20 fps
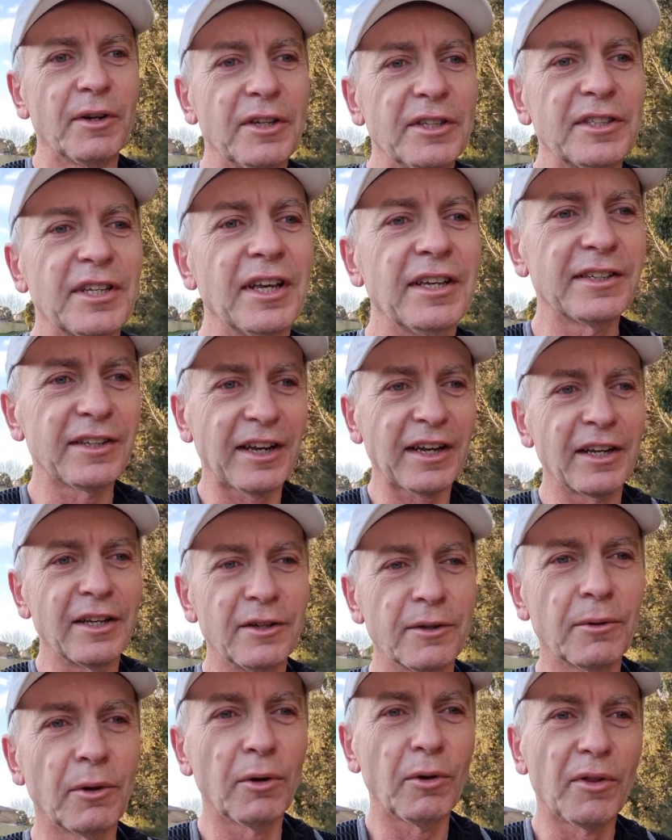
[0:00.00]
where it says, I
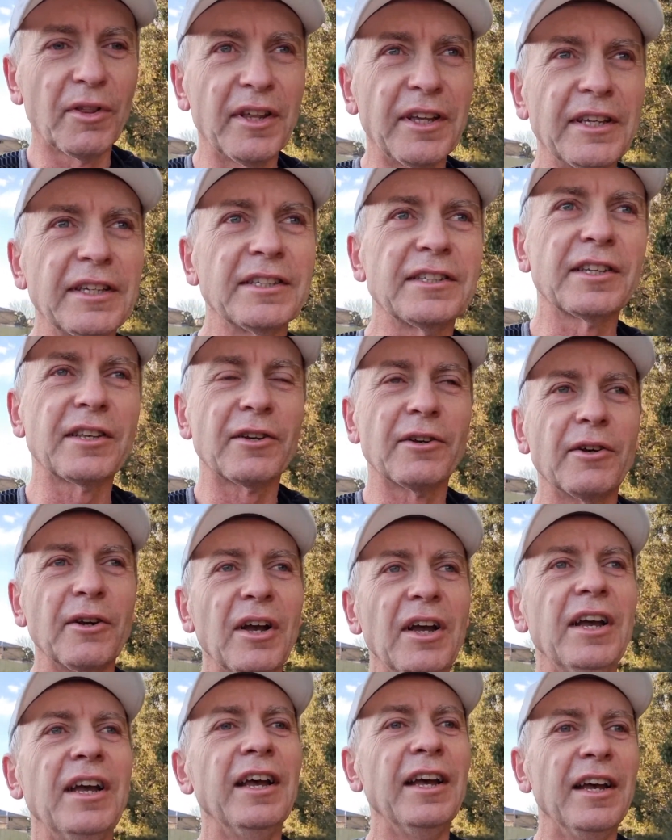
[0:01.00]
can do all things
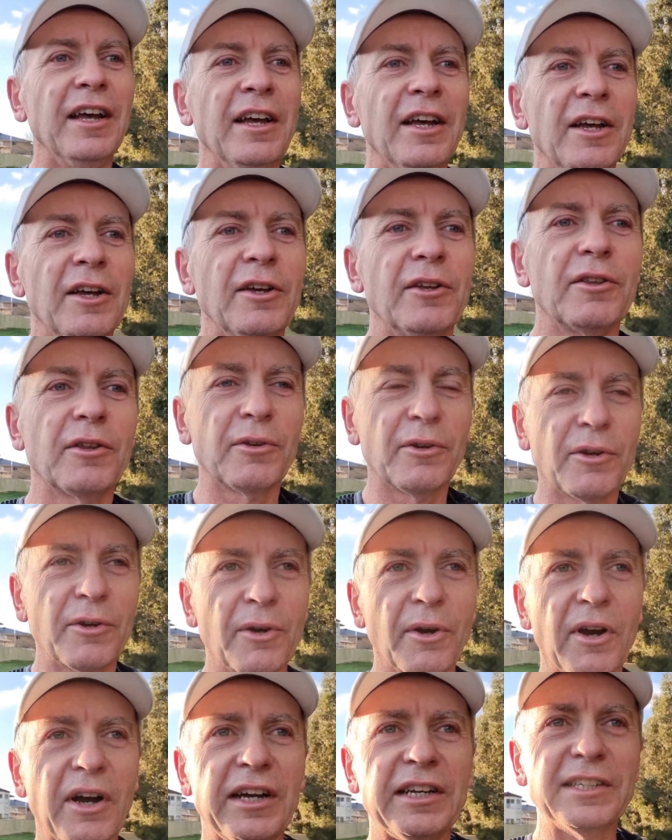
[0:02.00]
through, through
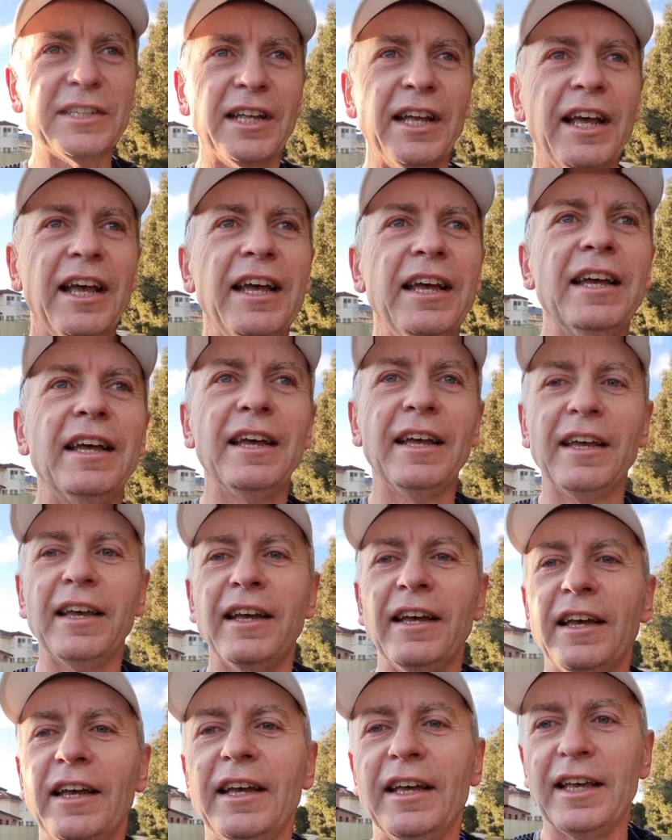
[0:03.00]
Christ,
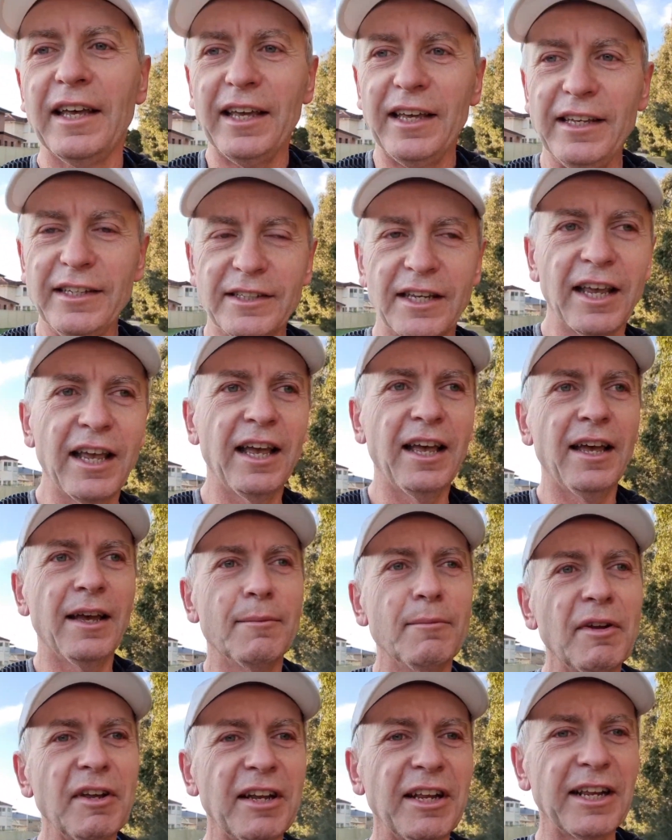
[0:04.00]
is
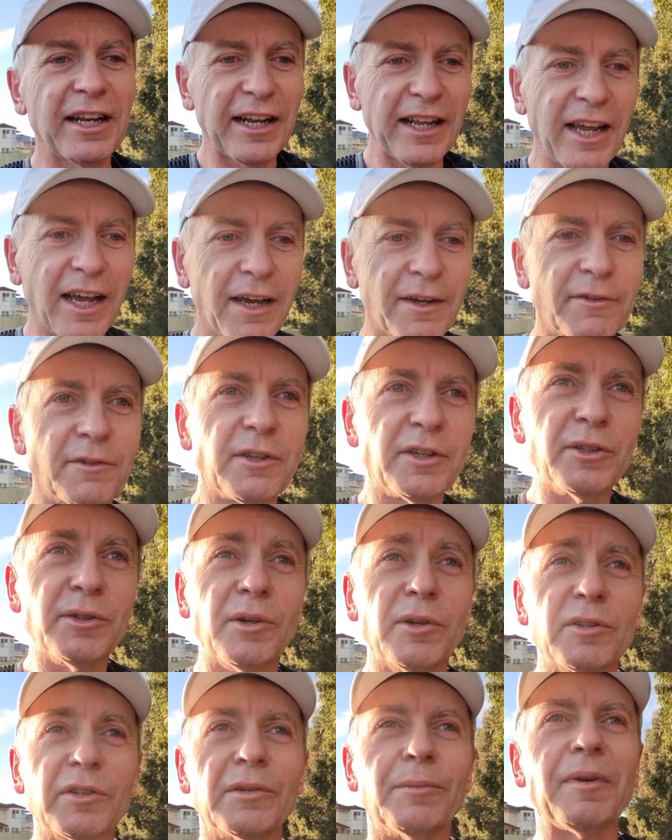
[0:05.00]
immediately after he
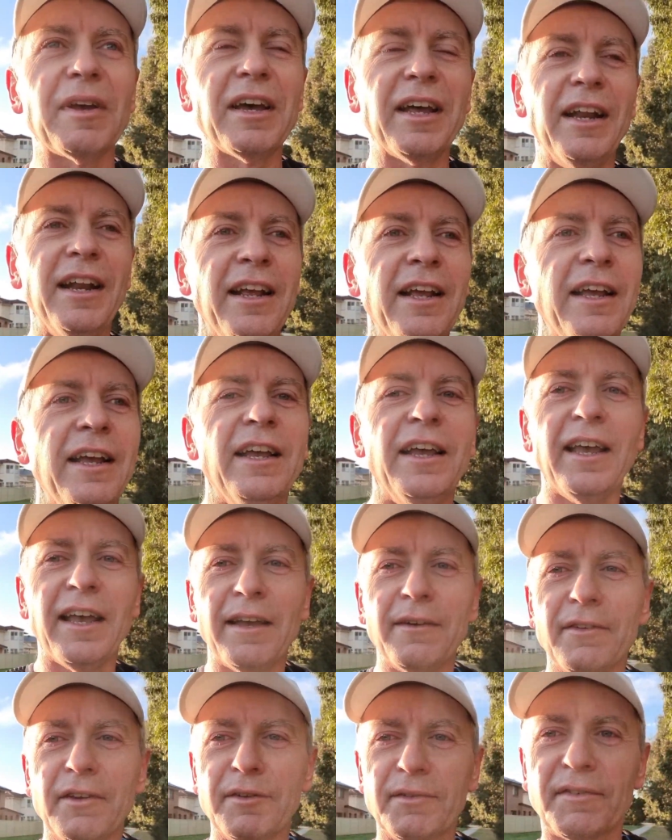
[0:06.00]
talks about
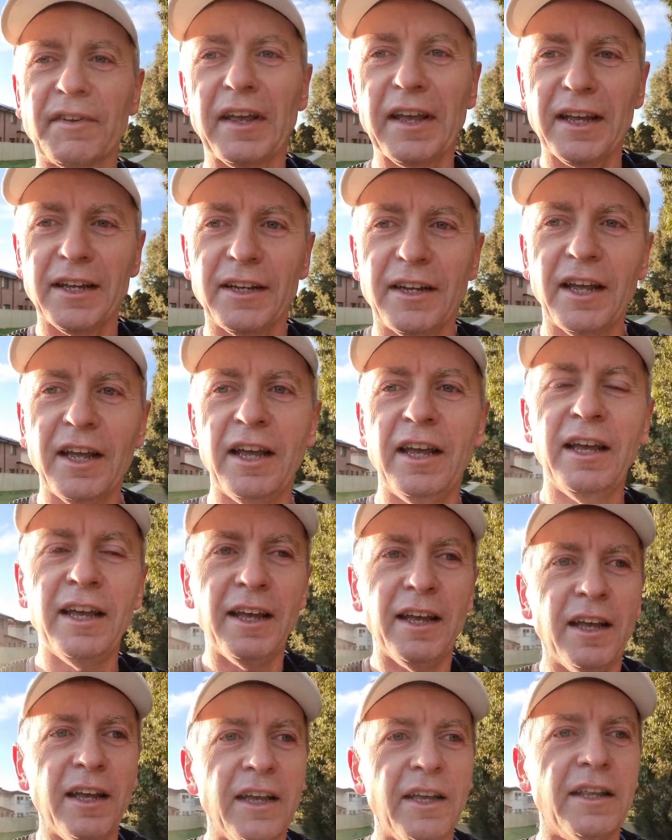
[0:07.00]
having found
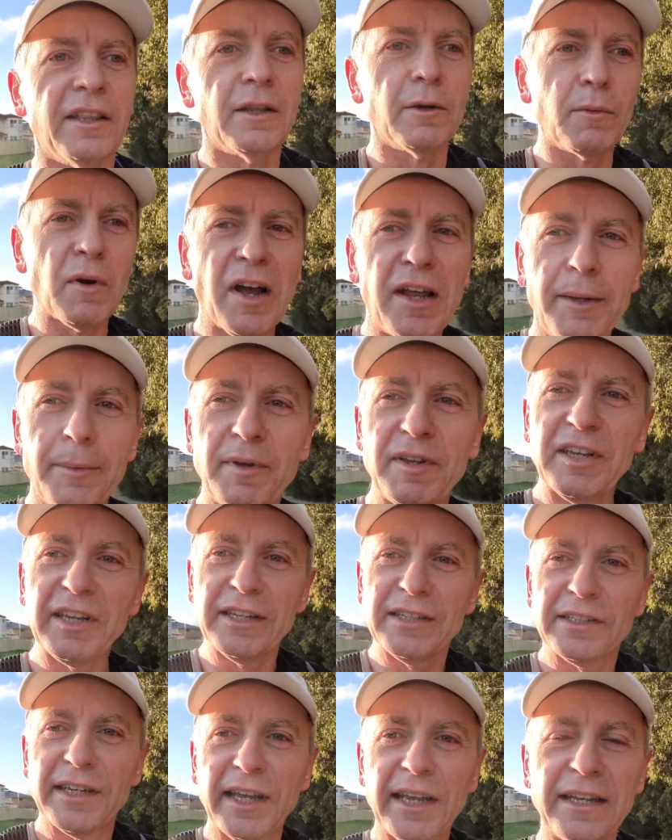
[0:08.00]
the way to be
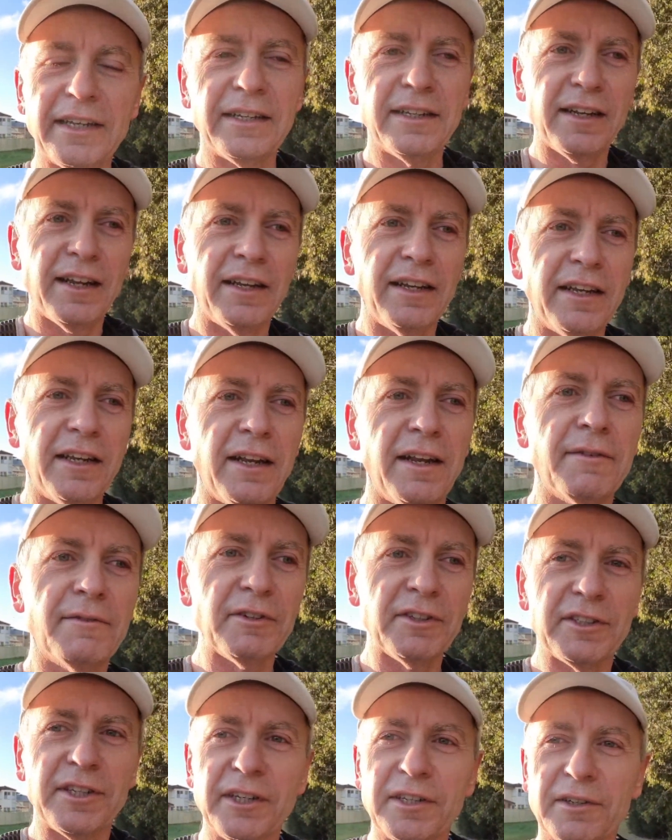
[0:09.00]
content in any and
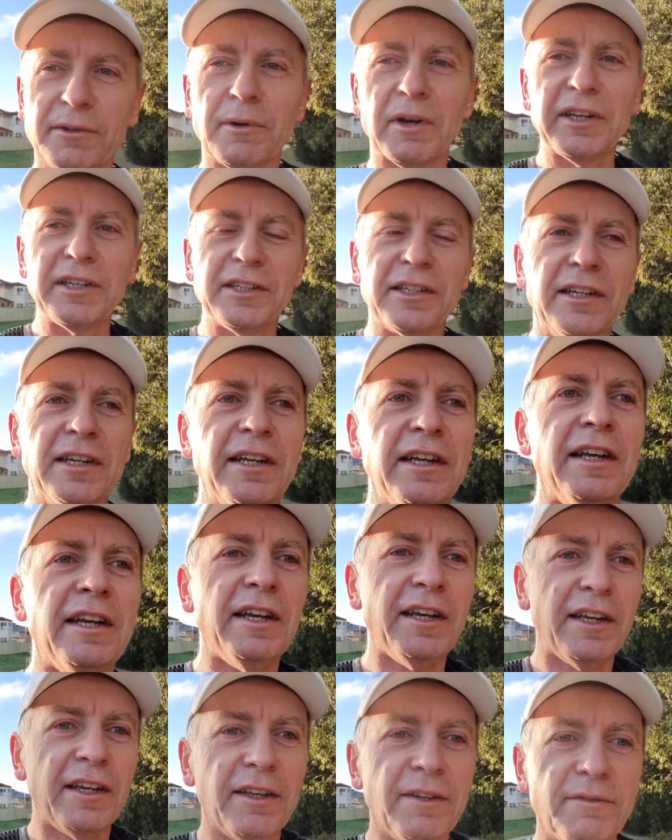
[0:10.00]
every situation
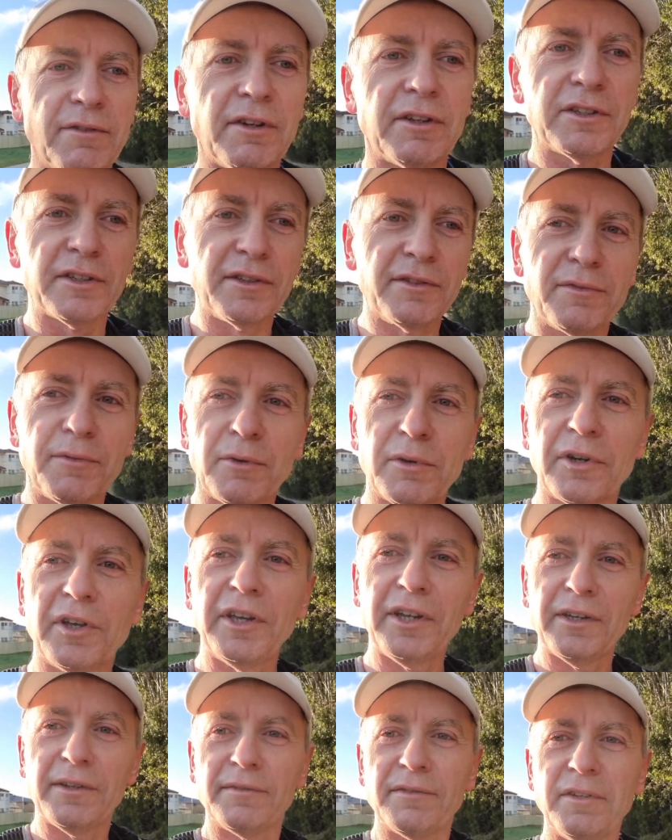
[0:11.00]
in verses
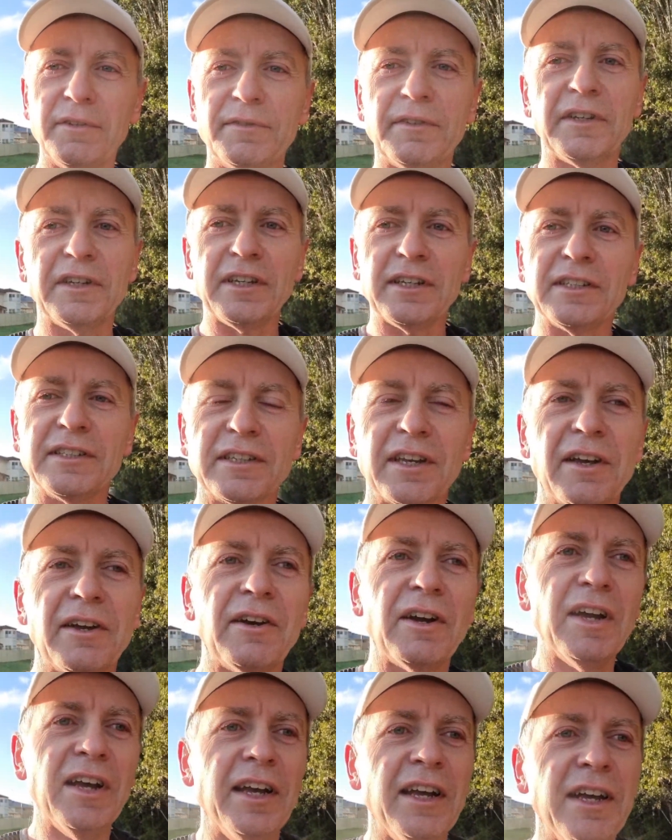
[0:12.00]
14 and 15. So